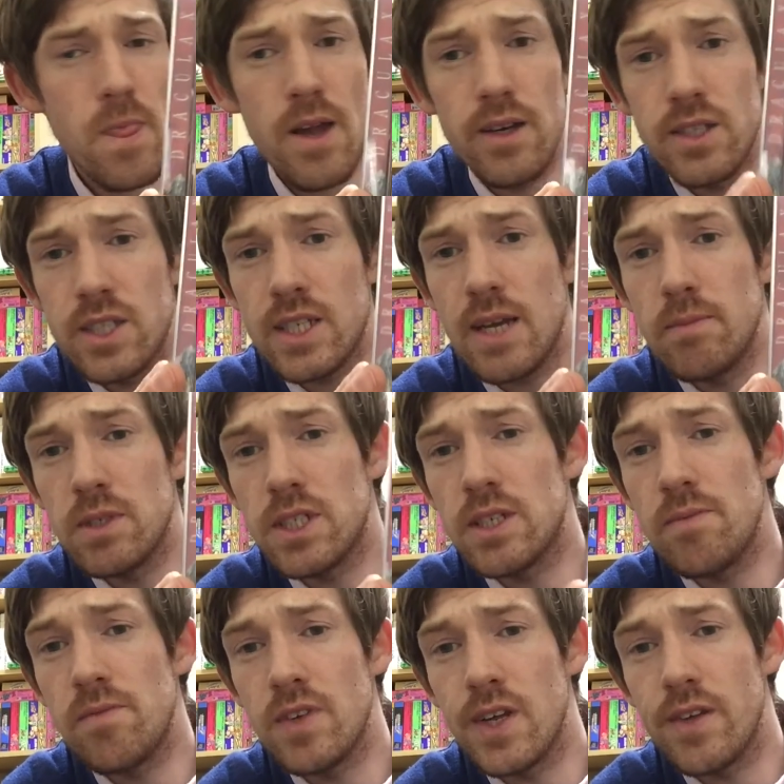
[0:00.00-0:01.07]
same as
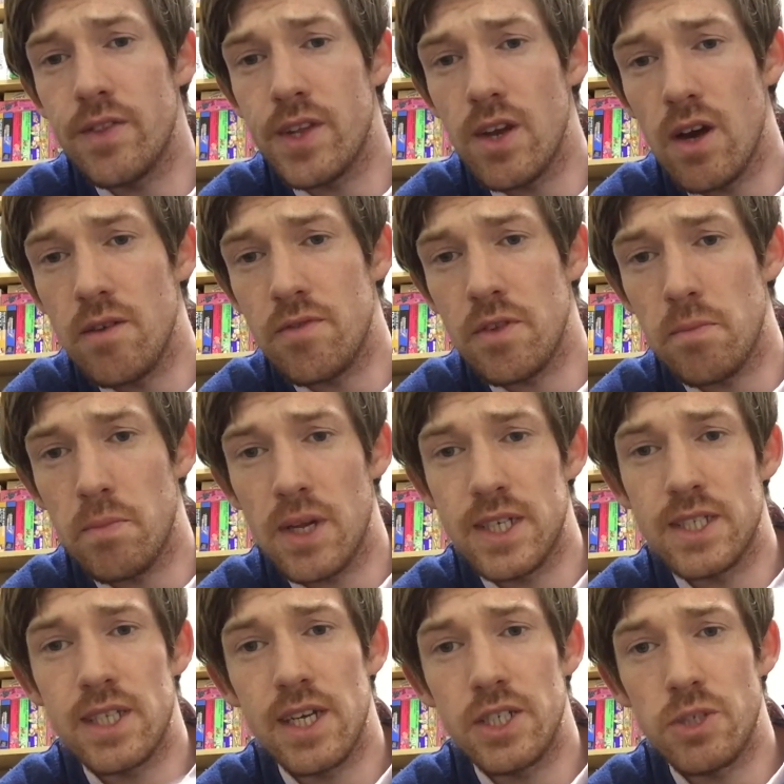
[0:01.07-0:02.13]
Symphony of the Night for the
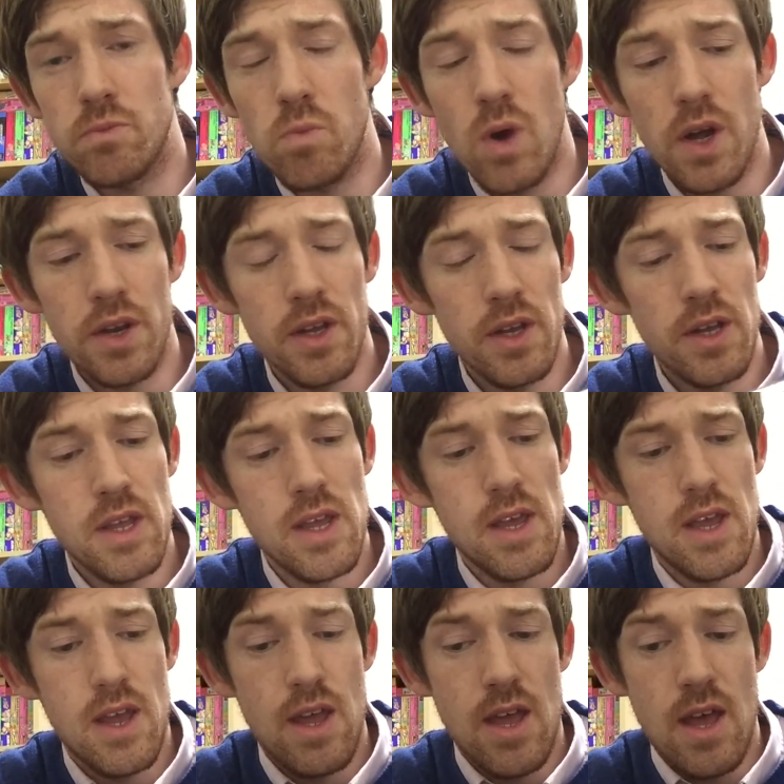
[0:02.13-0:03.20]
PlayStation 1.
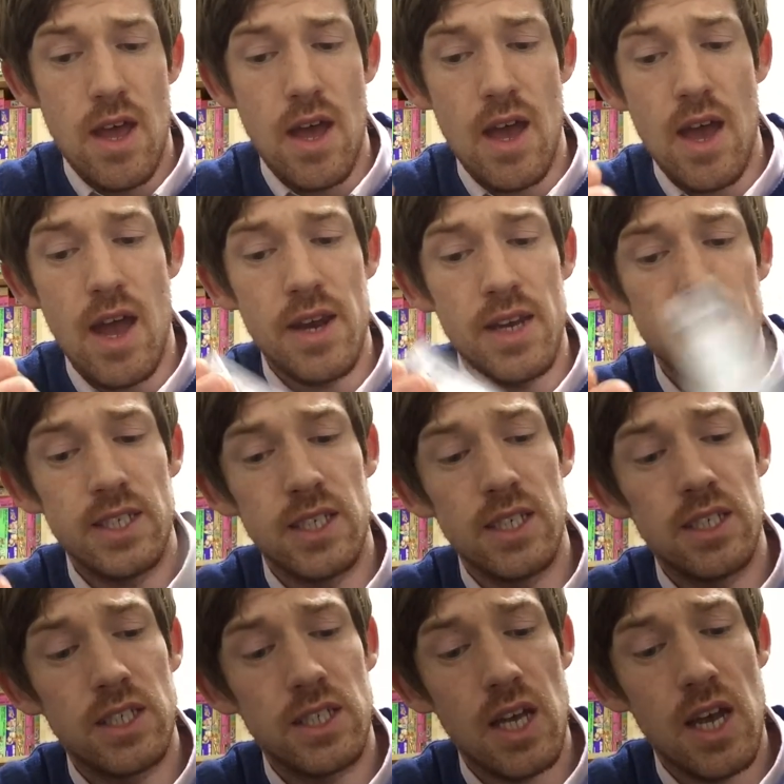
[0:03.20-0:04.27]
And this
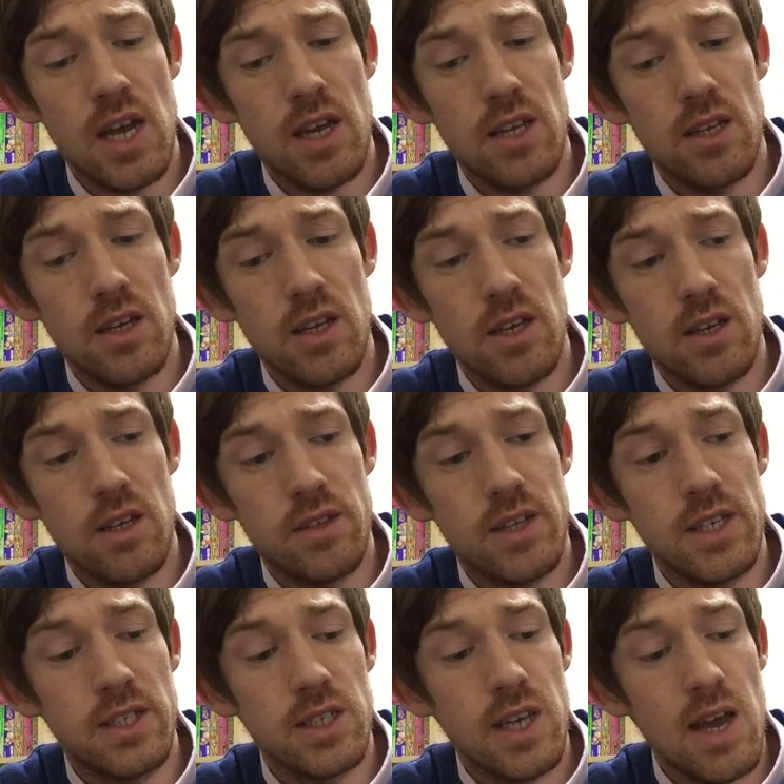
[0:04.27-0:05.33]
is a
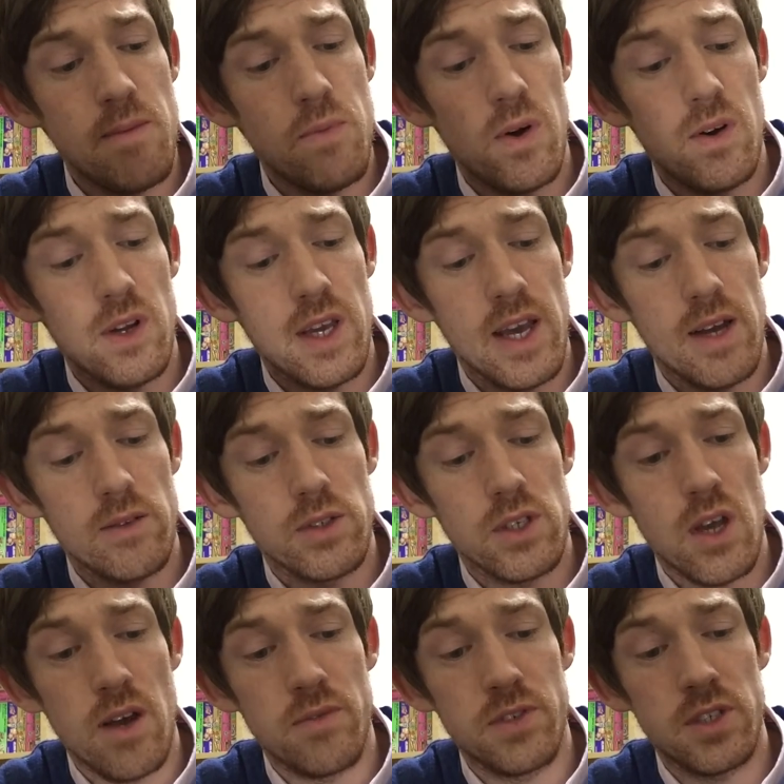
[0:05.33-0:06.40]
decent game by all accounts.
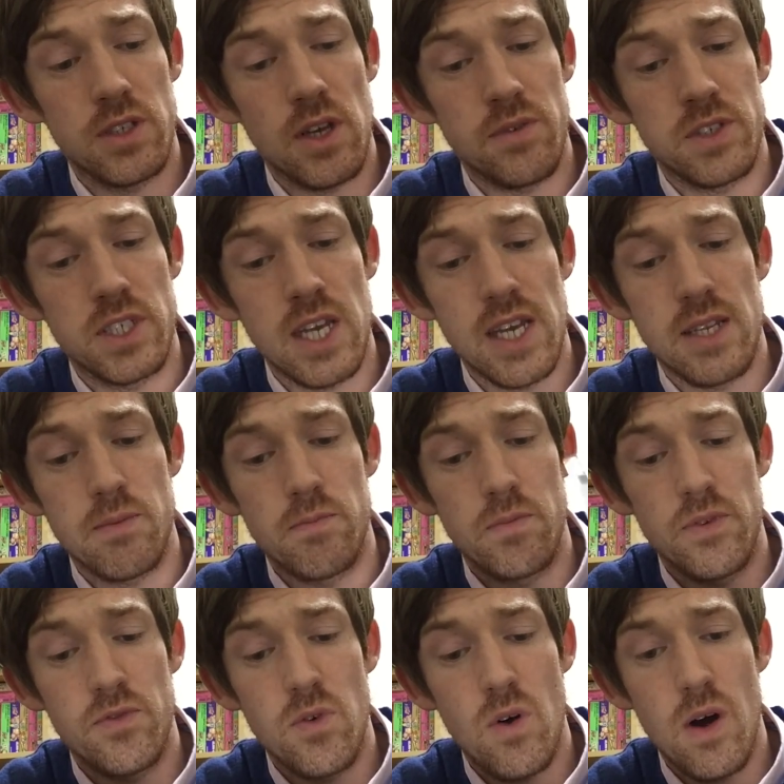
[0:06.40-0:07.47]
Like I've said
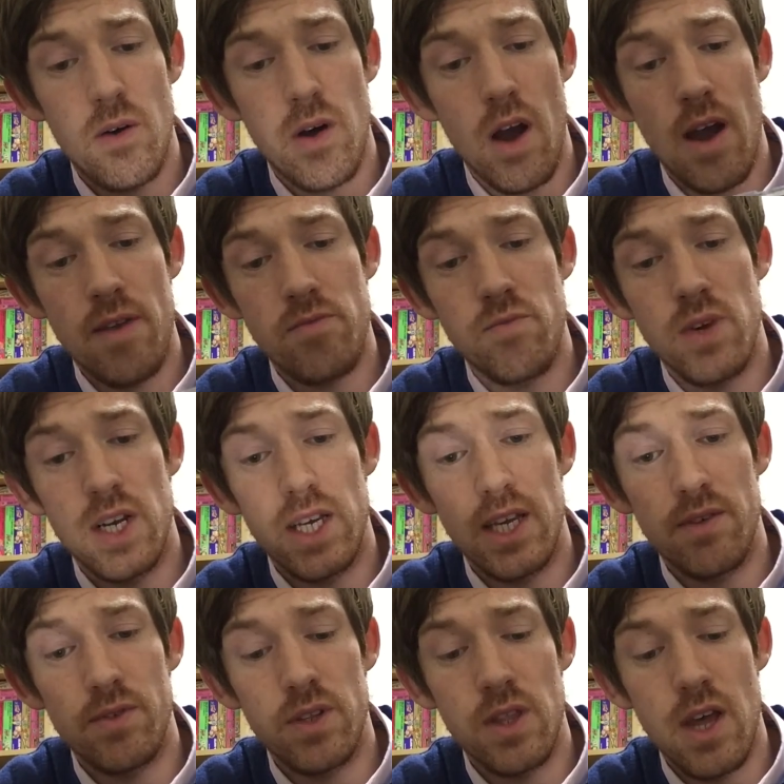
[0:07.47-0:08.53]
before, I haven't really
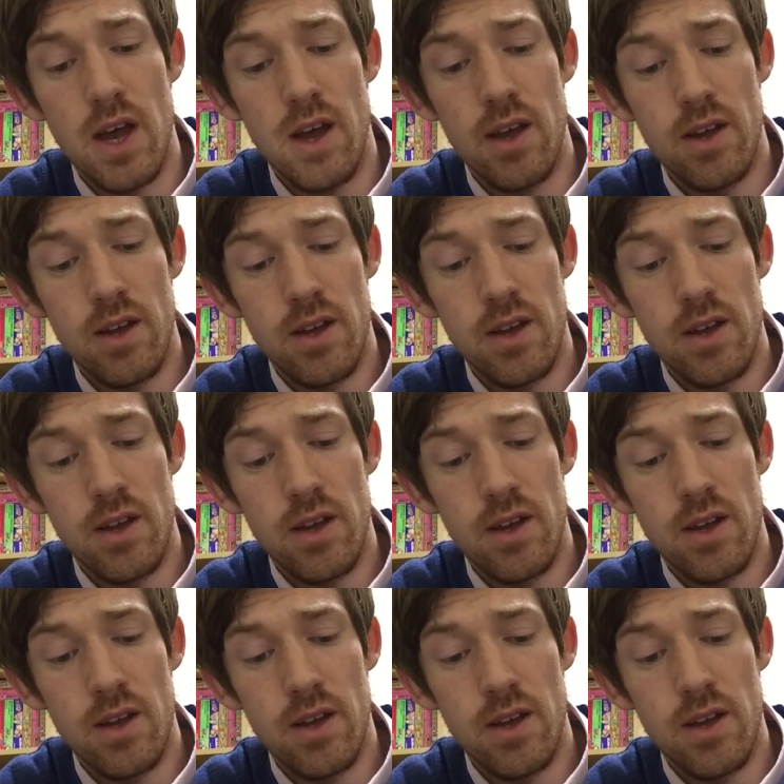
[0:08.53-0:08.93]
given the